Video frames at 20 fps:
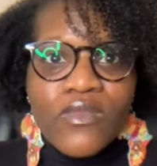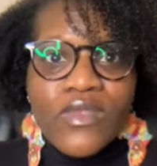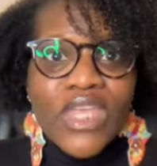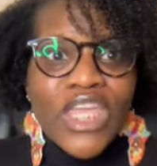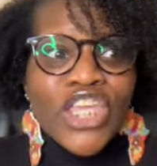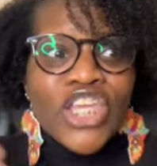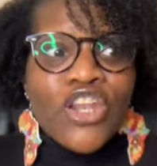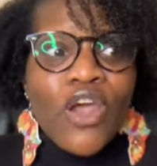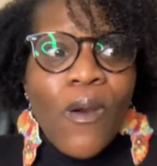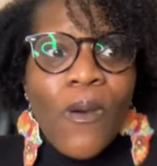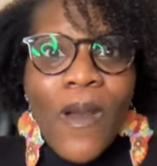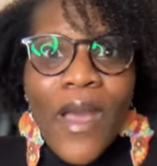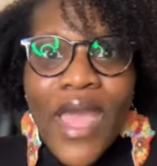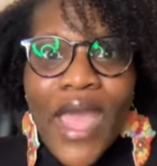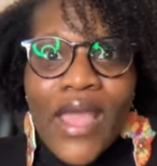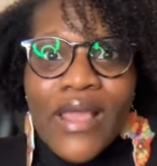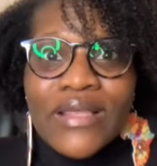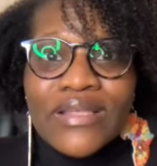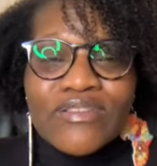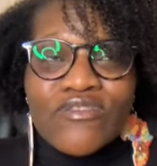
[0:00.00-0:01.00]
you know,
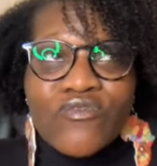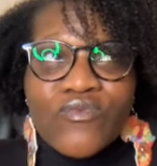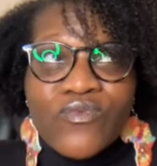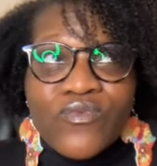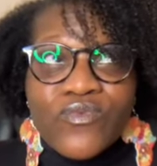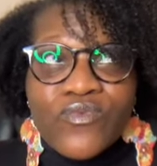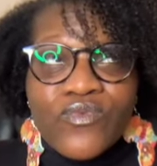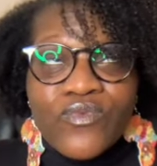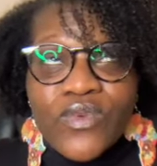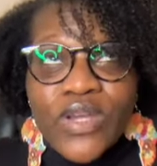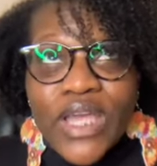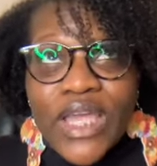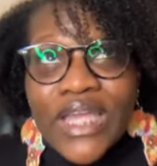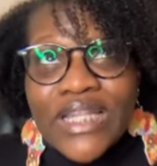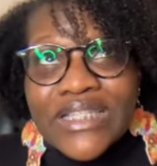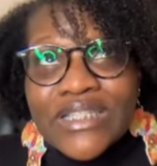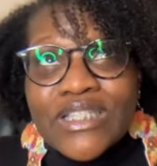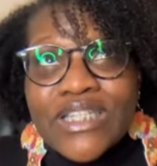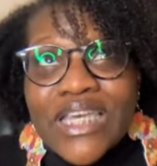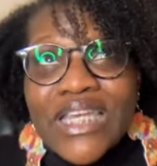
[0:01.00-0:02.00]

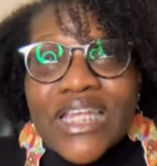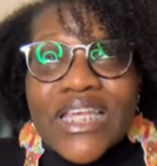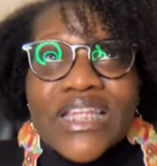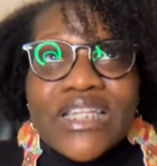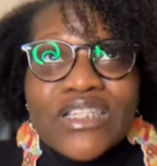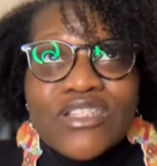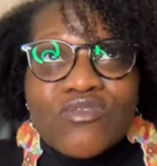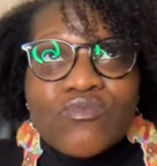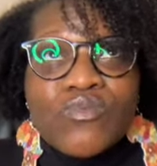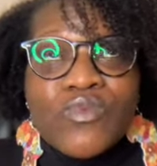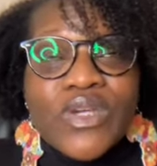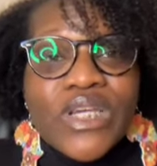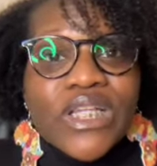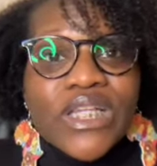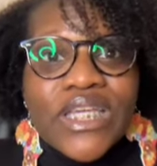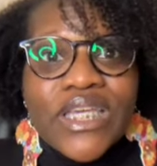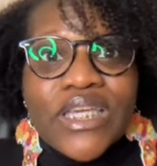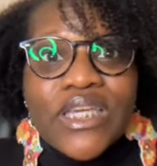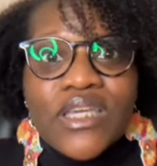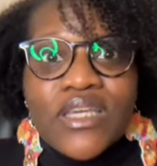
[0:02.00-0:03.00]
it didn't
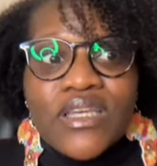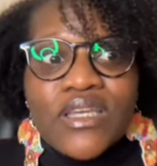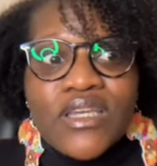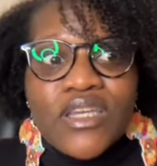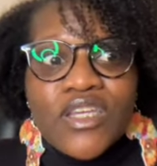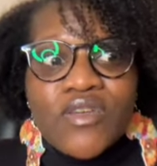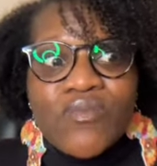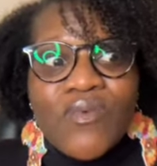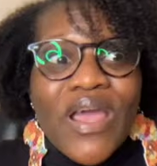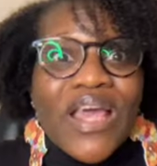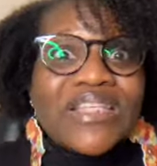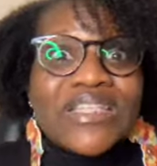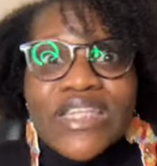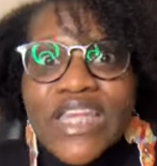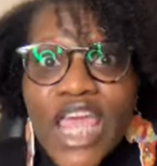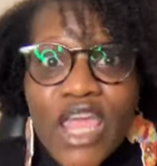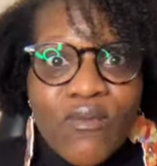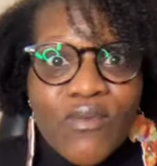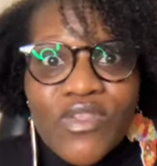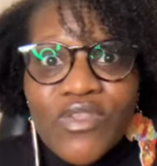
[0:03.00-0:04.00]
really
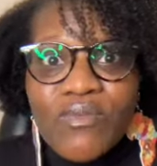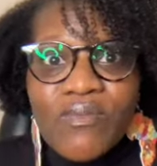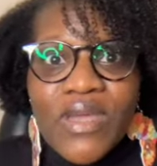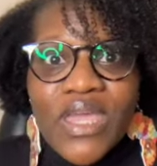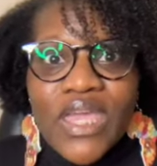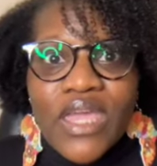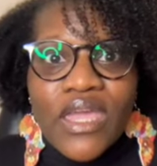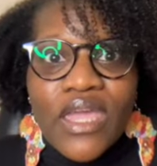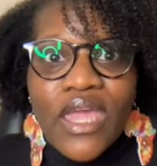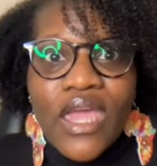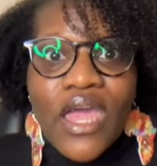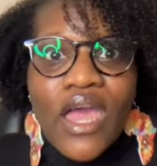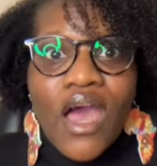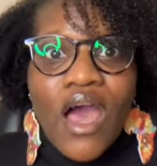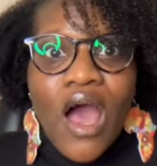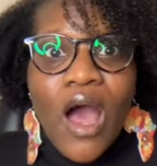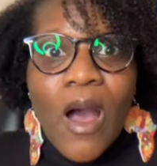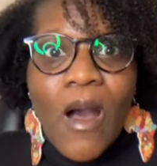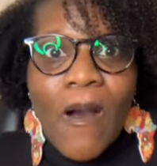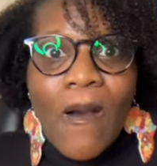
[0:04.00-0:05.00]
resonate with me
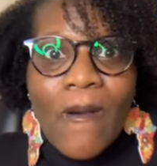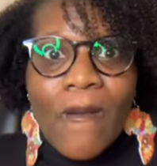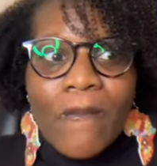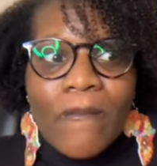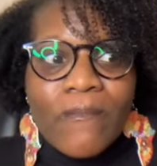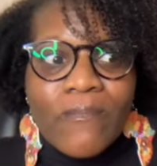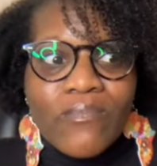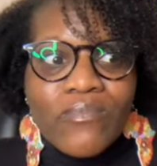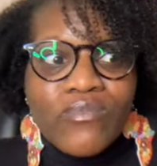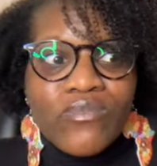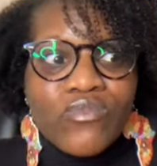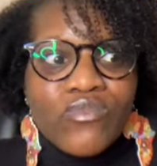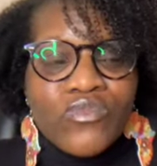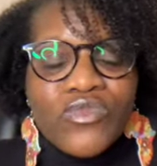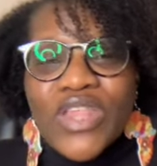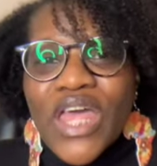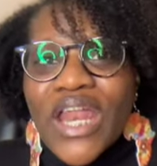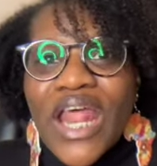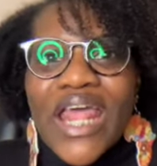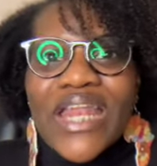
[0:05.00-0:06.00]

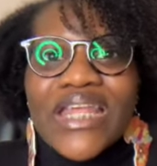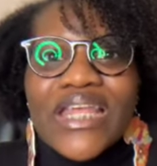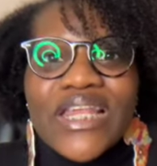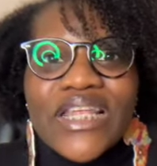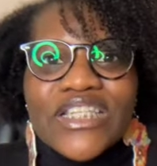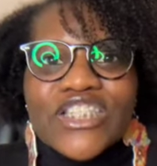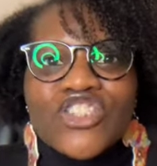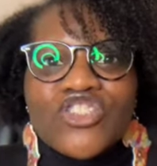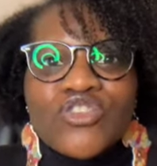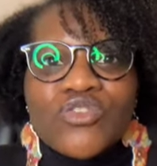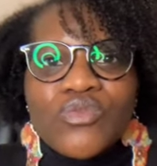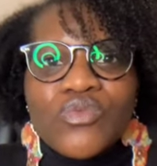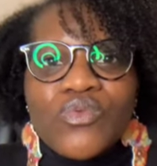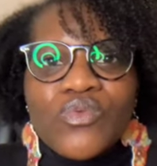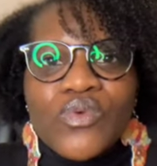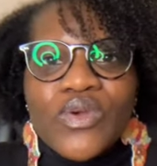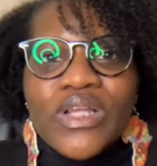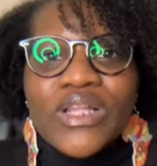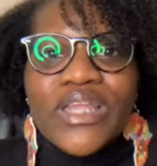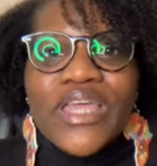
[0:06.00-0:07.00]
that I needed to
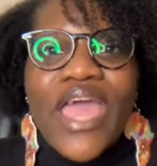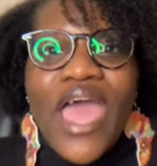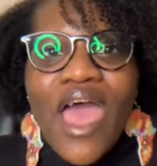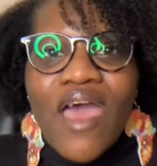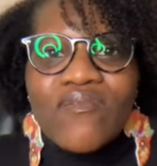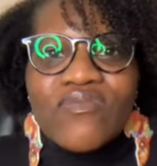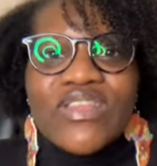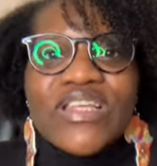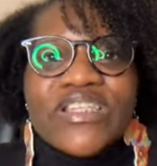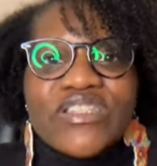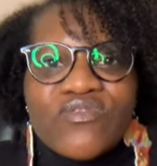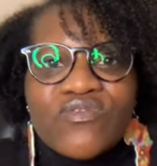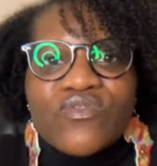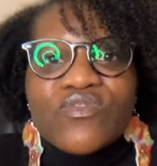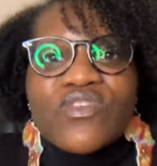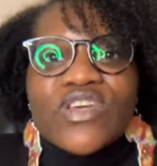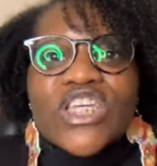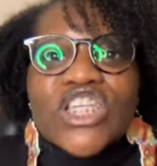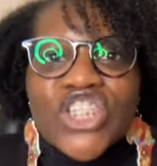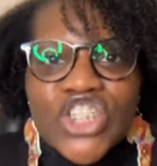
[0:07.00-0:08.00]
really have this
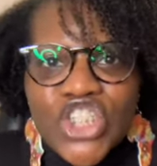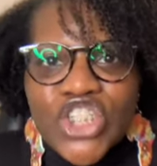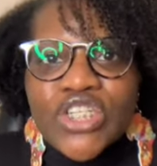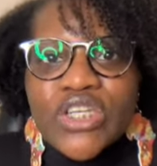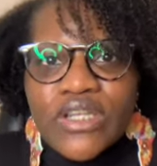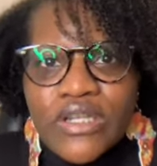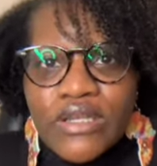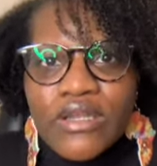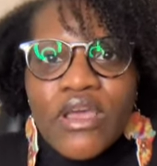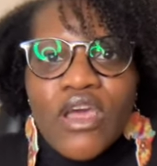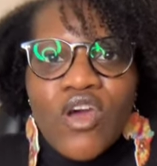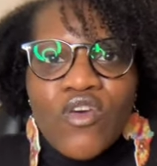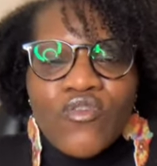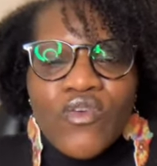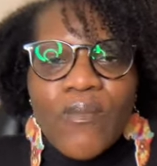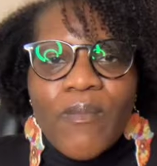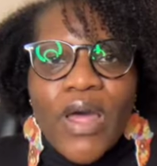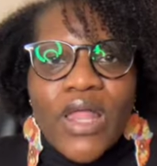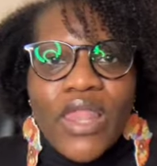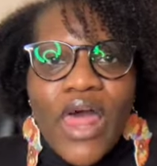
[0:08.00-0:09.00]
vision for
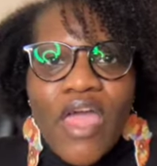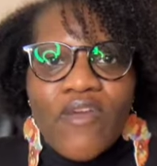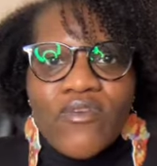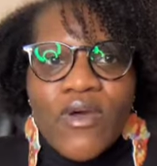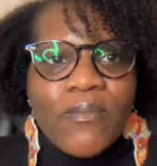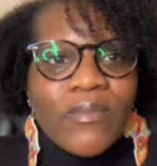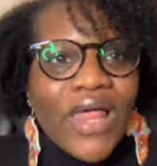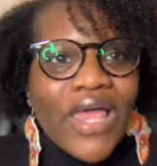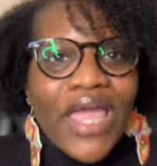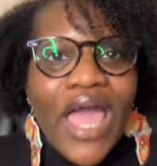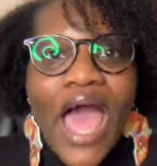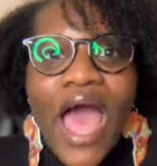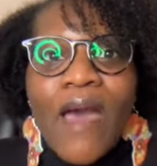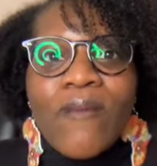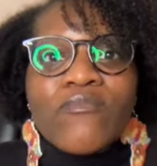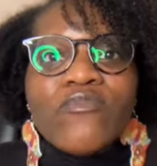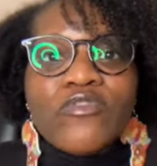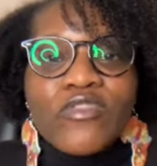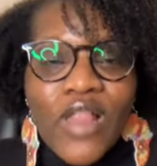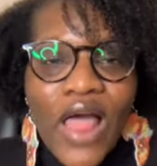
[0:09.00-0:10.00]
my life. I'm like,
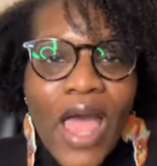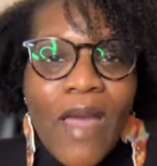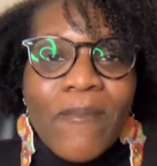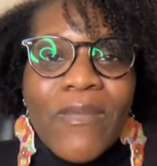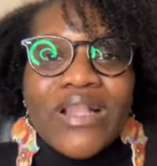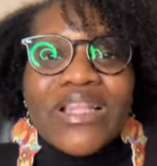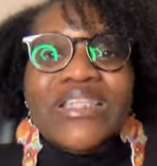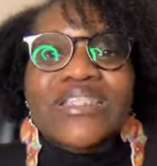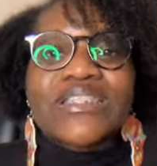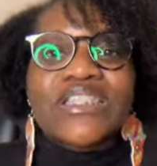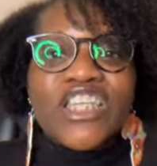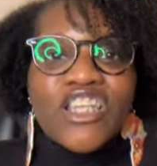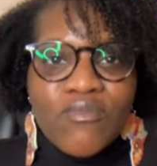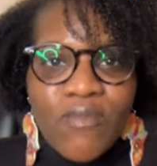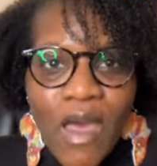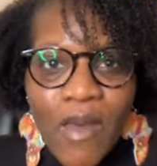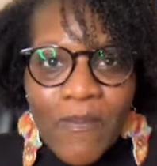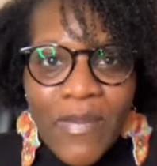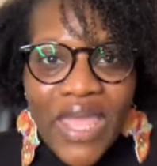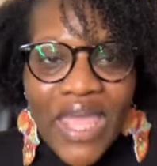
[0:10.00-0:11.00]
I'm flying by the seat of
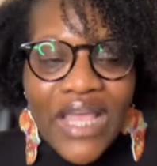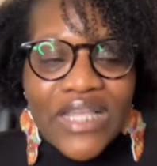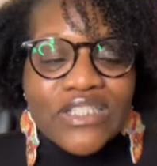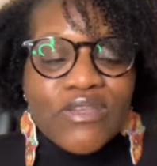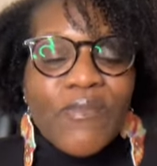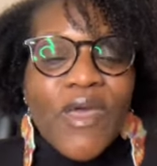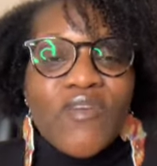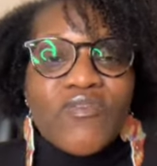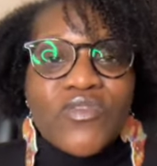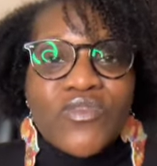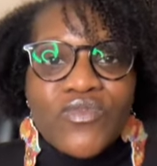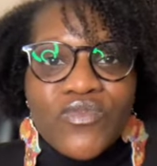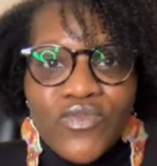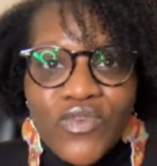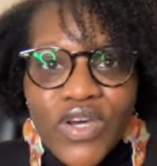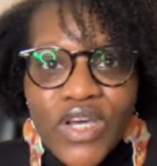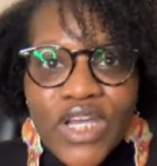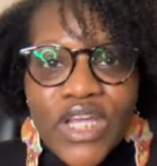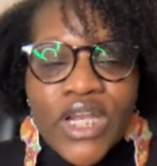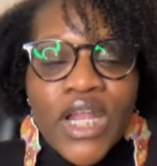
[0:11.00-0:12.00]
my pants. I'm having
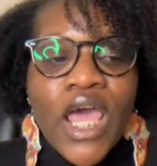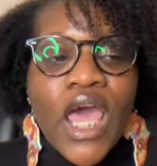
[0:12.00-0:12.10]
fun.